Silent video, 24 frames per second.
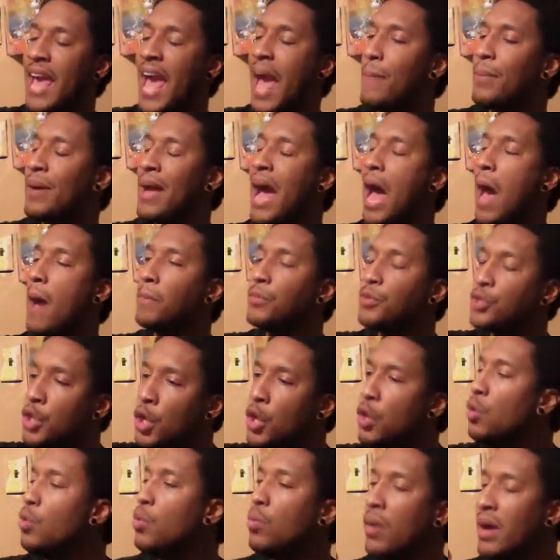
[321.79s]
Capcom
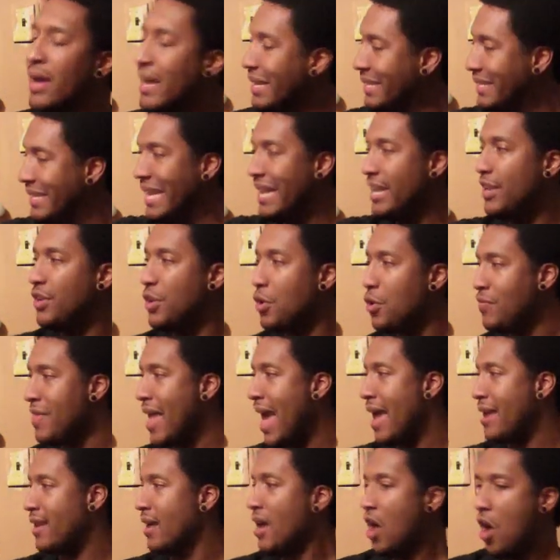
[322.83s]
2 didn't do
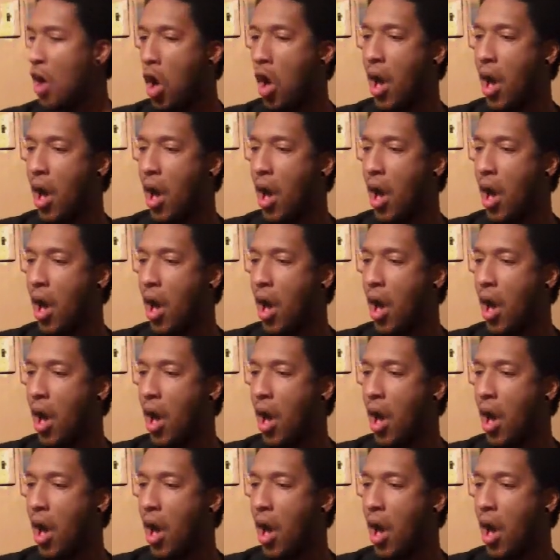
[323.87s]
that.